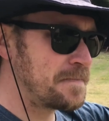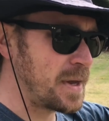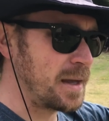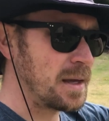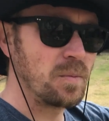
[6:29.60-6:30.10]

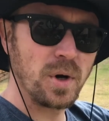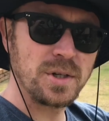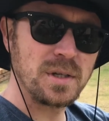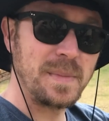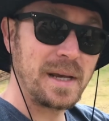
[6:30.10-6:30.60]
and that
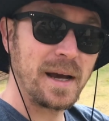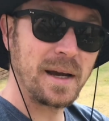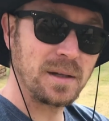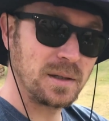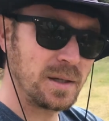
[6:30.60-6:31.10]
moisture is being
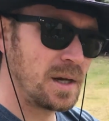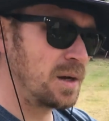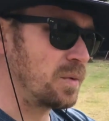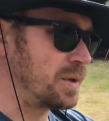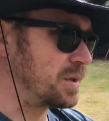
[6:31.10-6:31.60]
held.
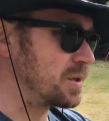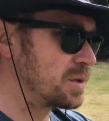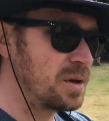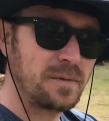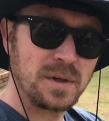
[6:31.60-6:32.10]
Whereas the
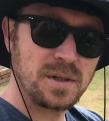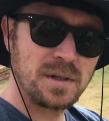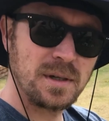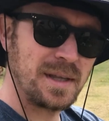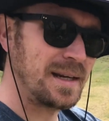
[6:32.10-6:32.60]

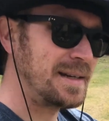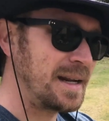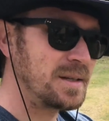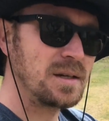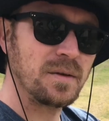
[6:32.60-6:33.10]
surface and the
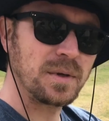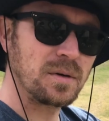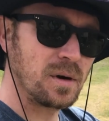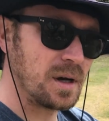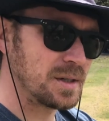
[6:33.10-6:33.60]
density of the
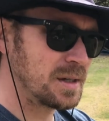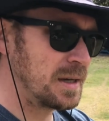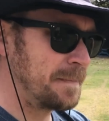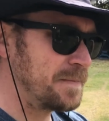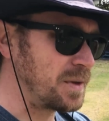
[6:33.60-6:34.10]
grass
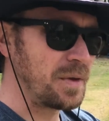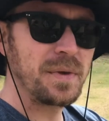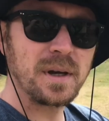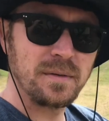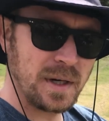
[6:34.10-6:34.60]
and the
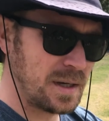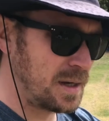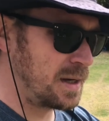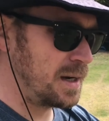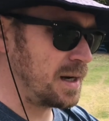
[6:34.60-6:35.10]
thick of it,
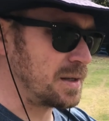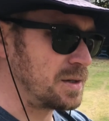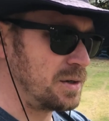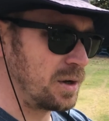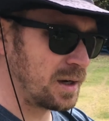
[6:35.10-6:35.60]

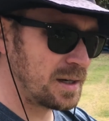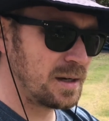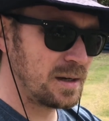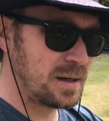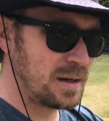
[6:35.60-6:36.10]
it's not
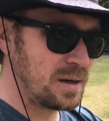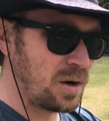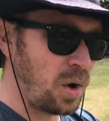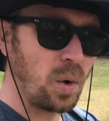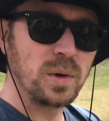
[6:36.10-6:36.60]

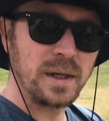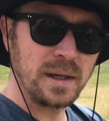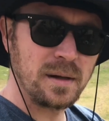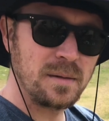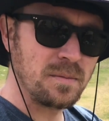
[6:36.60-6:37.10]

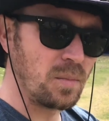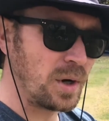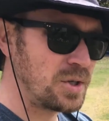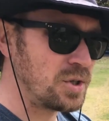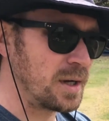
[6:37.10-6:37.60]
holding
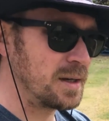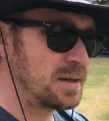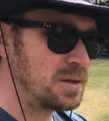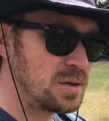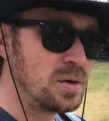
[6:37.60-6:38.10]
moisture
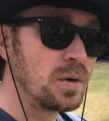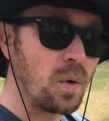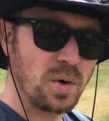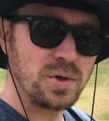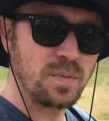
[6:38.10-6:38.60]
to
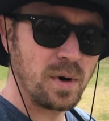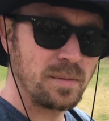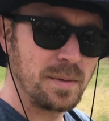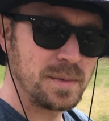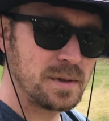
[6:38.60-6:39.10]
cause you
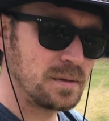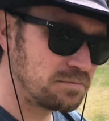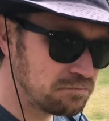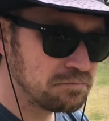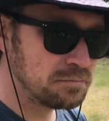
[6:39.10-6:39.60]
problems.
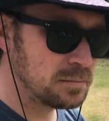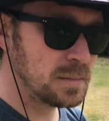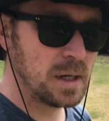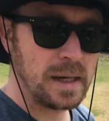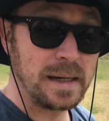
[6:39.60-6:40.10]

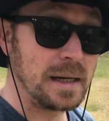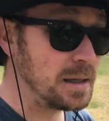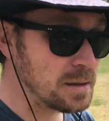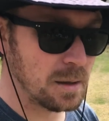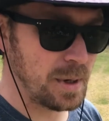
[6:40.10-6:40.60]
It
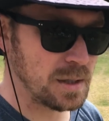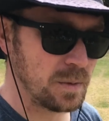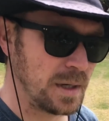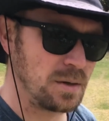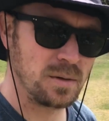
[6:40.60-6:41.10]
is the best
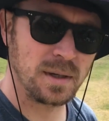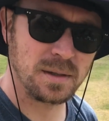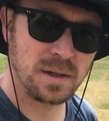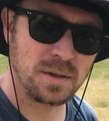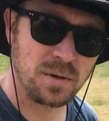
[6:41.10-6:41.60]
way to do
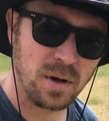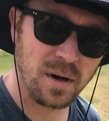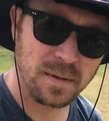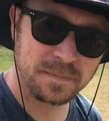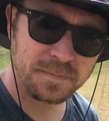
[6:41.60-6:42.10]
things in this
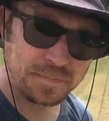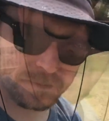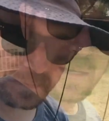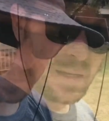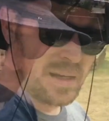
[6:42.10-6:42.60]
regard.
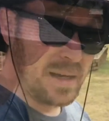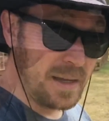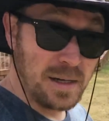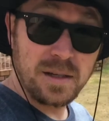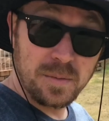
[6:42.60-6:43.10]

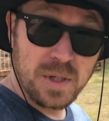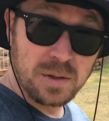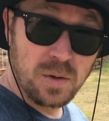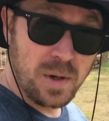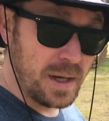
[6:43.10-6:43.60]
And yes, I'm still
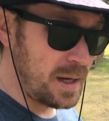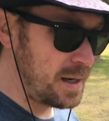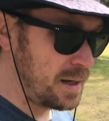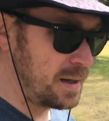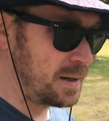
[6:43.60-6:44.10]
talking.
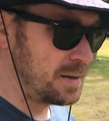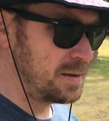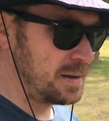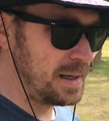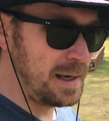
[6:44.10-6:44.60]

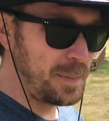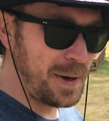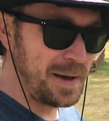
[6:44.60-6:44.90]
Keep